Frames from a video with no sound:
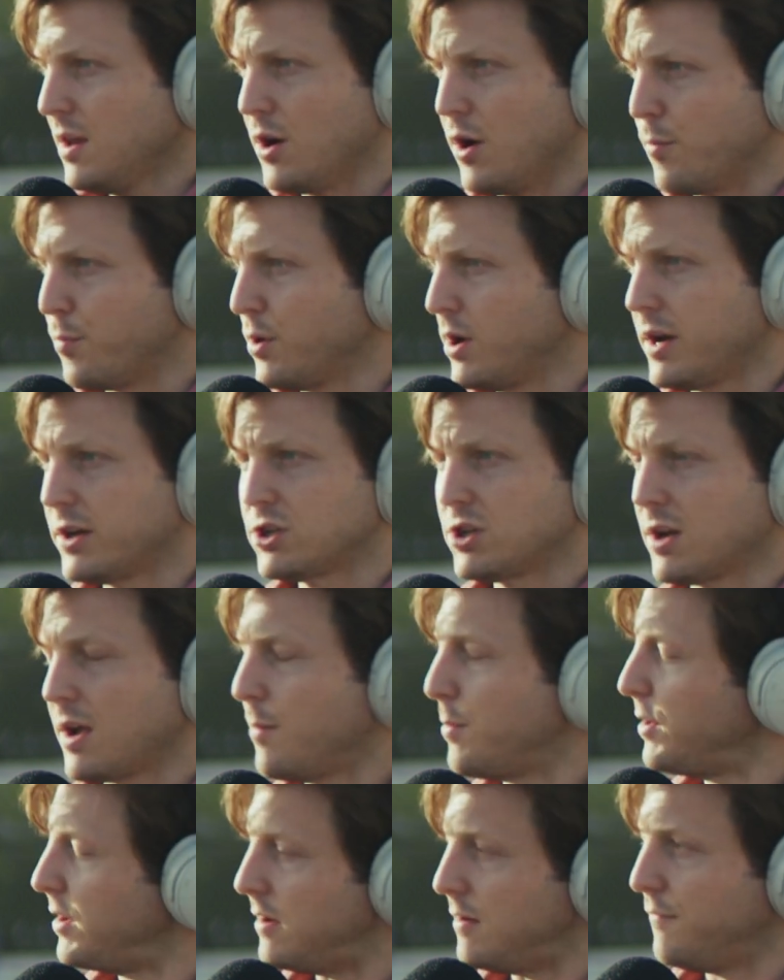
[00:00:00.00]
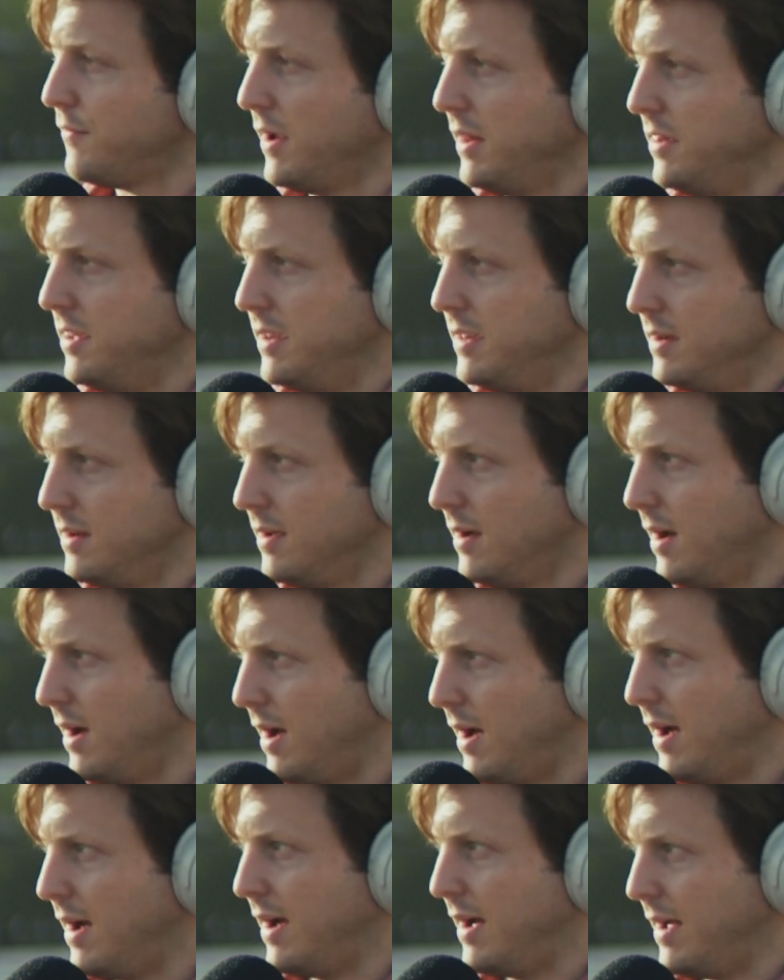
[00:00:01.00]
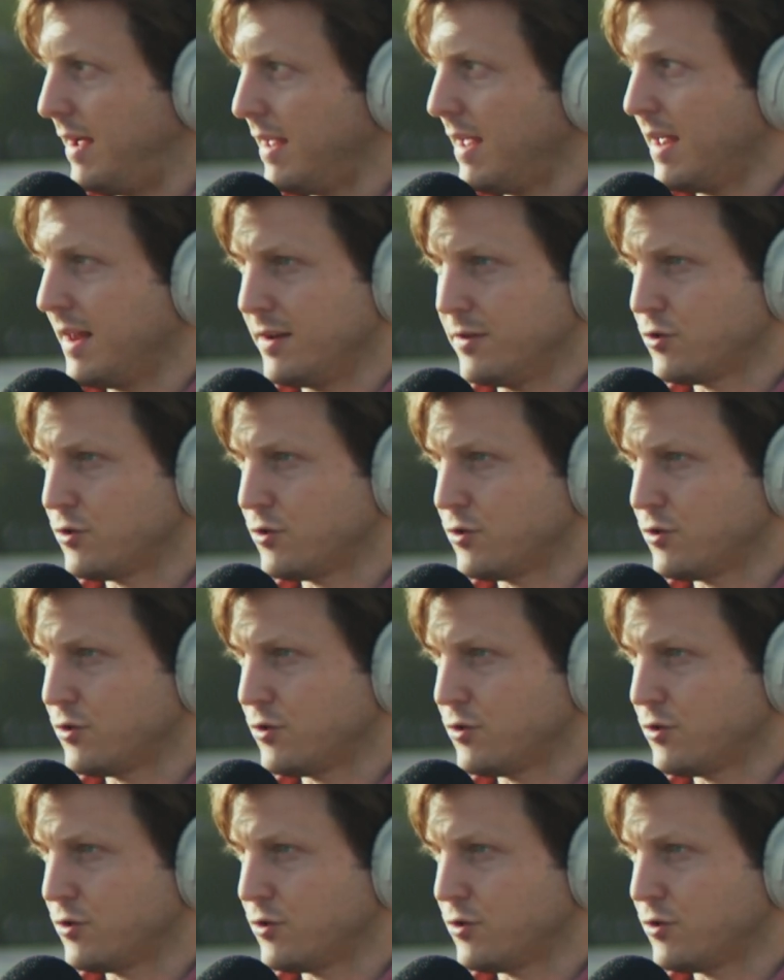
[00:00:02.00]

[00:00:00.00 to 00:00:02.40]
production company to fund it, and